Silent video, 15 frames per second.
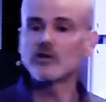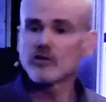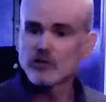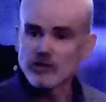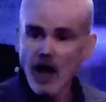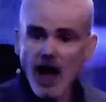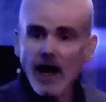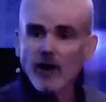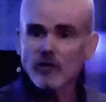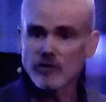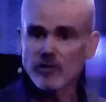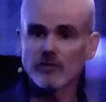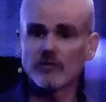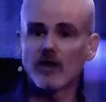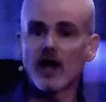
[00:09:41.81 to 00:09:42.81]
and desires
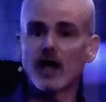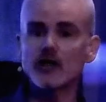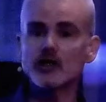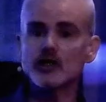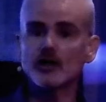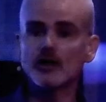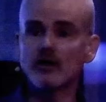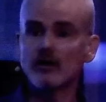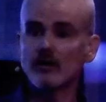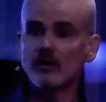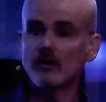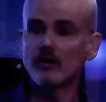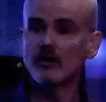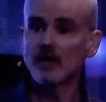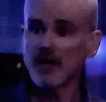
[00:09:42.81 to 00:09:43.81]
of the flesh
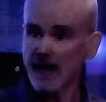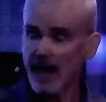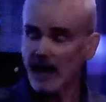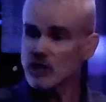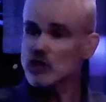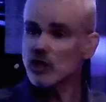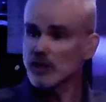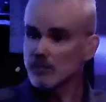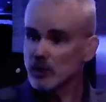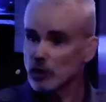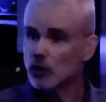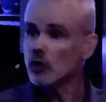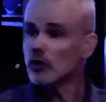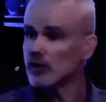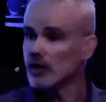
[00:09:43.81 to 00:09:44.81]
can actually be
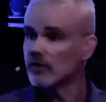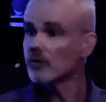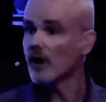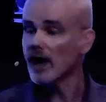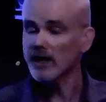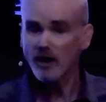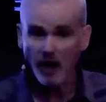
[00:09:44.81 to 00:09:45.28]
good in the right